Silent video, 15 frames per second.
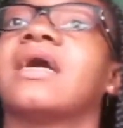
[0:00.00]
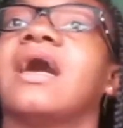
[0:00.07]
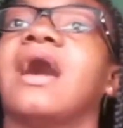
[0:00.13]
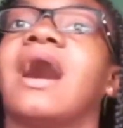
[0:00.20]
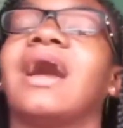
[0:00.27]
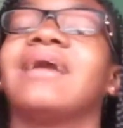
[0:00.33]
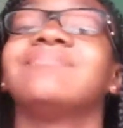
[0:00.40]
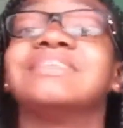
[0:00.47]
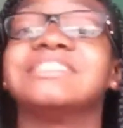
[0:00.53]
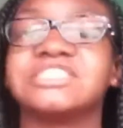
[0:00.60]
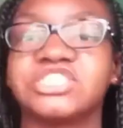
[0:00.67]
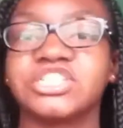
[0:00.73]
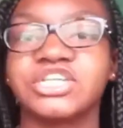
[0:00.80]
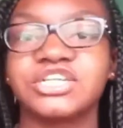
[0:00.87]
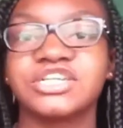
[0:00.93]
I'm in
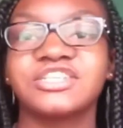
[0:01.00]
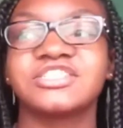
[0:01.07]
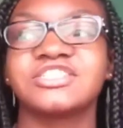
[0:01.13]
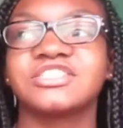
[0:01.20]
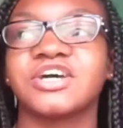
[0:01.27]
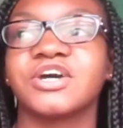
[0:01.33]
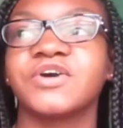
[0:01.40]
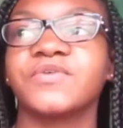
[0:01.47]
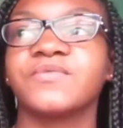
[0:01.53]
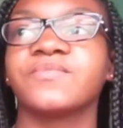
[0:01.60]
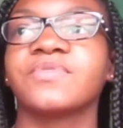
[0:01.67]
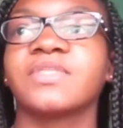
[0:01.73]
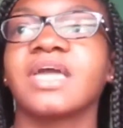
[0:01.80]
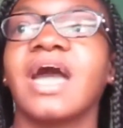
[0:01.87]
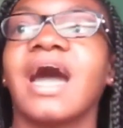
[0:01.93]
cheer, so
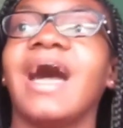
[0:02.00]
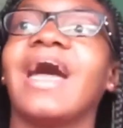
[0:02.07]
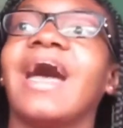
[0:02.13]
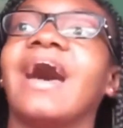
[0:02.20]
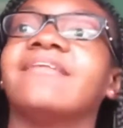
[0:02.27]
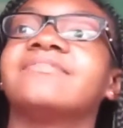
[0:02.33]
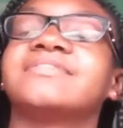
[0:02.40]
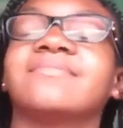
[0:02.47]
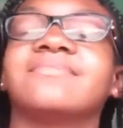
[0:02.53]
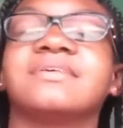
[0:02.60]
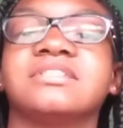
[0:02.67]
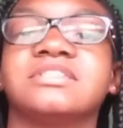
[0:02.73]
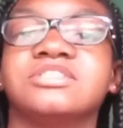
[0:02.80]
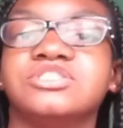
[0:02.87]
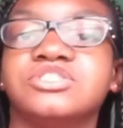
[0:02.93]
I have
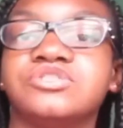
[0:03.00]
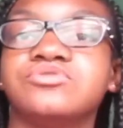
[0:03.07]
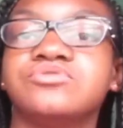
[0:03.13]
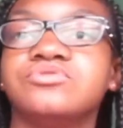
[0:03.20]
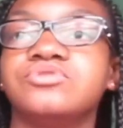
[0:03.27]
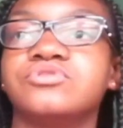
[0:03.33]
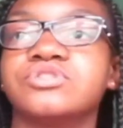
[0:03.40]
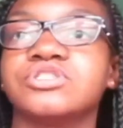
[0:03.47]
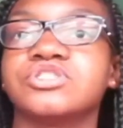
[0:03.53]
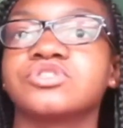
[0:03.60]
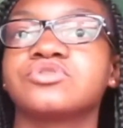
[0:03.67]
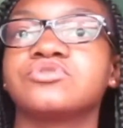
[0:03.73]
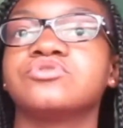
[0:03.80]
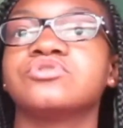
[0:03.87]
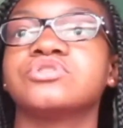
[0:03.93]
something to do during the
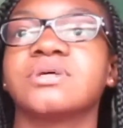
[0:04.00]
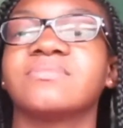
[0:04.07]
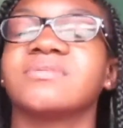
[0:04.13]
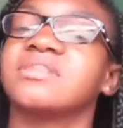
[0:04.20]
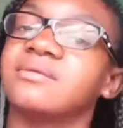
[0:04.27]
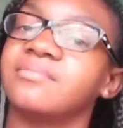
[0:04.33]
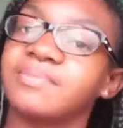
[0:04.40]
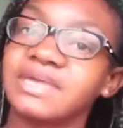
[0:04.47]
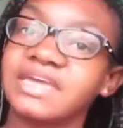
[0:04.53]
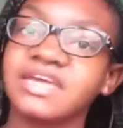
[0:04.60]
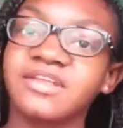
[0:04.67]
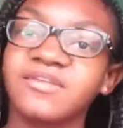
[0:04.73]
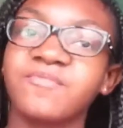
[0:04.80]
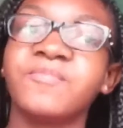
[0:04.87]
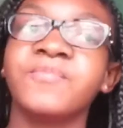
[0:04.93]
school, something to be
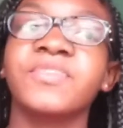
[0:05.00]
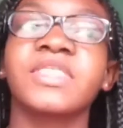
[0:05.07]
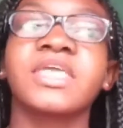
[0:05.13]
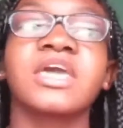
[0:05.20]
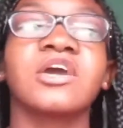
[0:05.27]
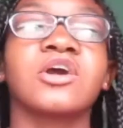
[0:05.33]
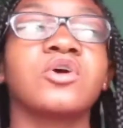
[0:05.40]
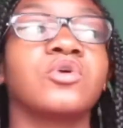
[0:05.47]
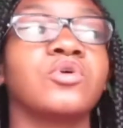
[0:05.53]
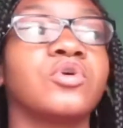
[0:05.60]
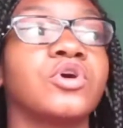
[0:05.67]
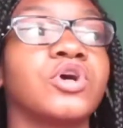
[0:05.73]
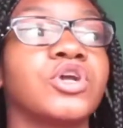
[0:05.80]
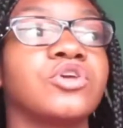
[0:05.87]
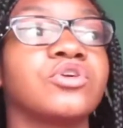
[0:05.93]
in.
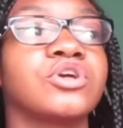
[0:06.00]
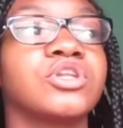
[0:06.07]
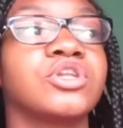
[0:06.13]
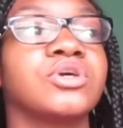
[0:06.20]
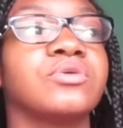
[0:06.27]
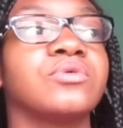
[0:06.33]
Or you could